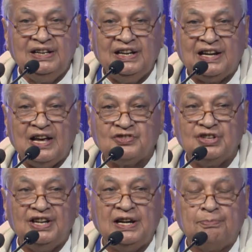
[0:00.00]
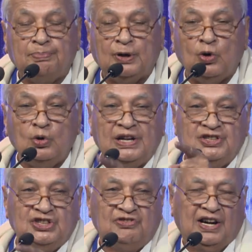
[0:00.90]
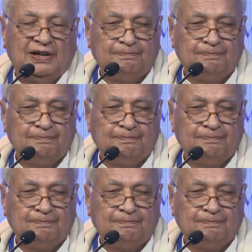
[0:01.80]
nirase na paro na jiva.